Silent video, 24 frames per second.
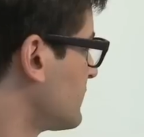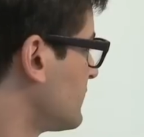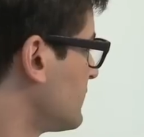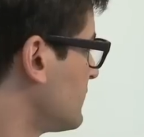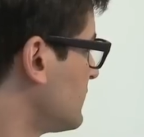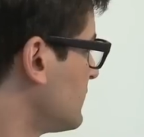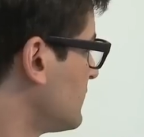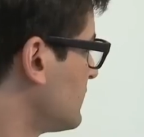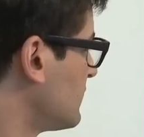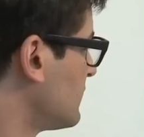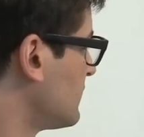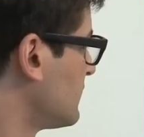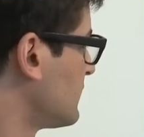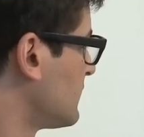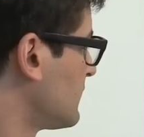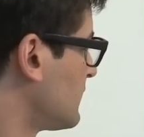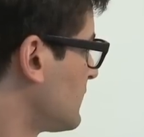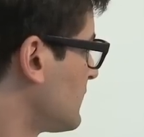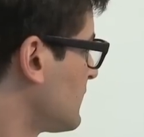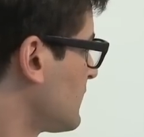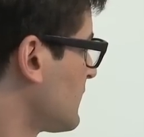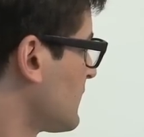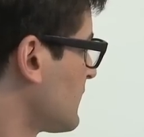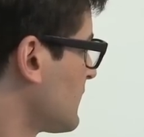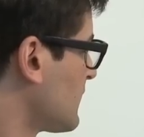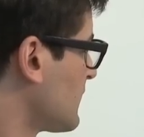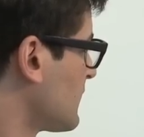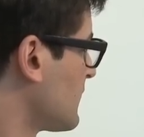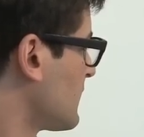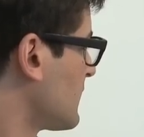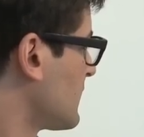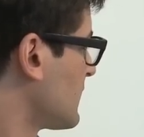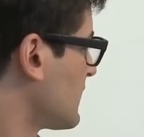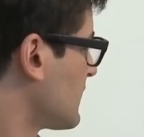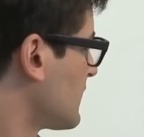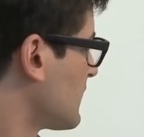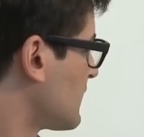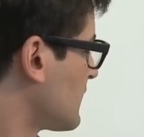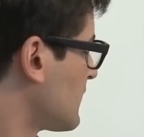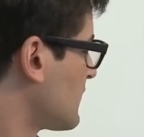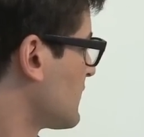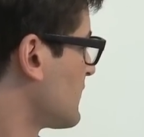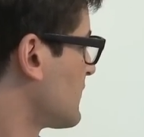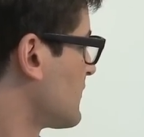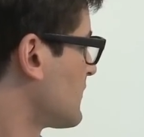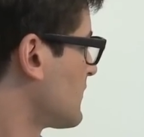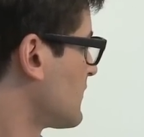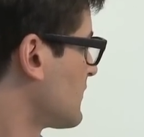
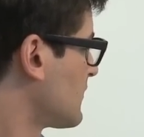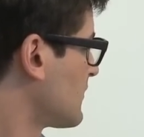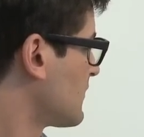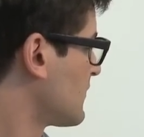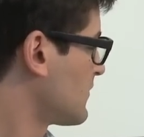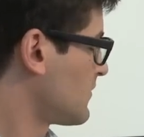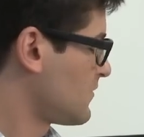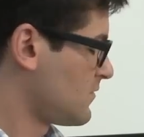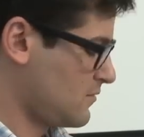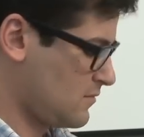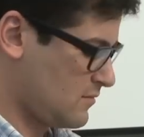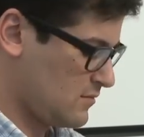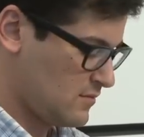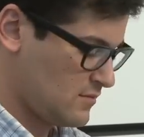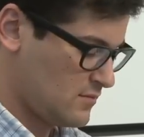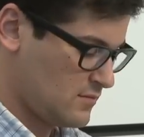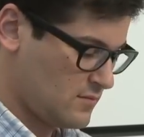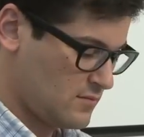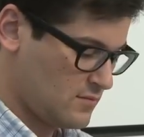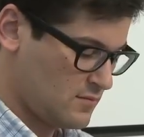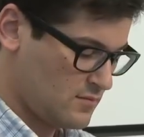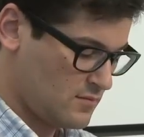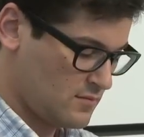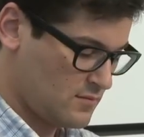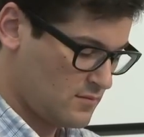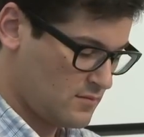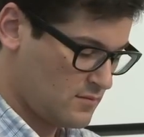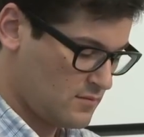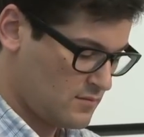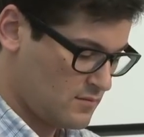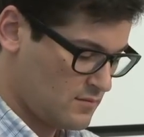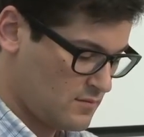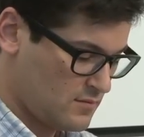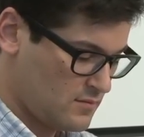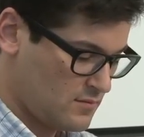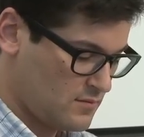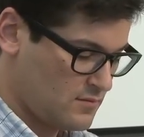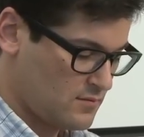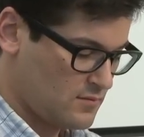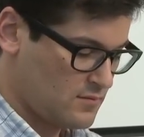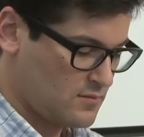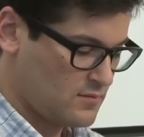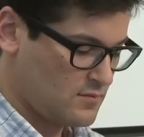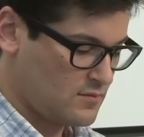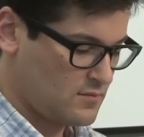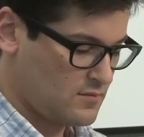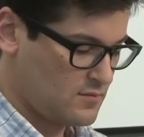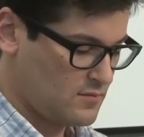
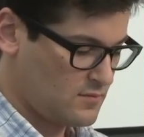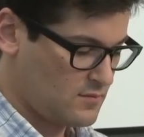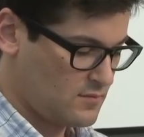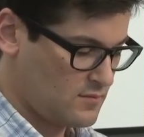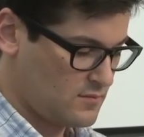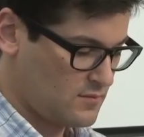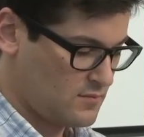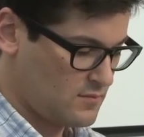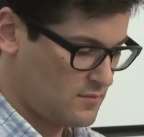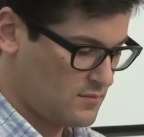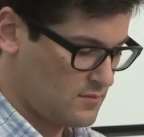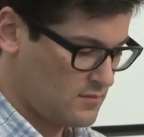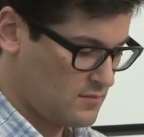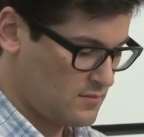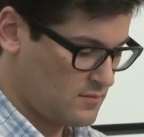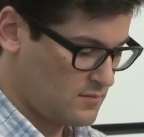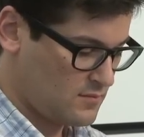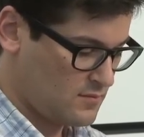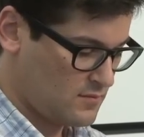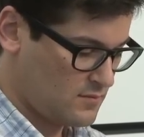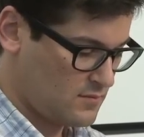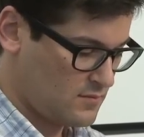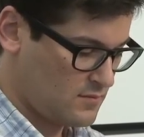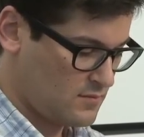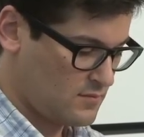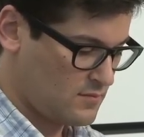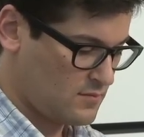The person shown says nothing.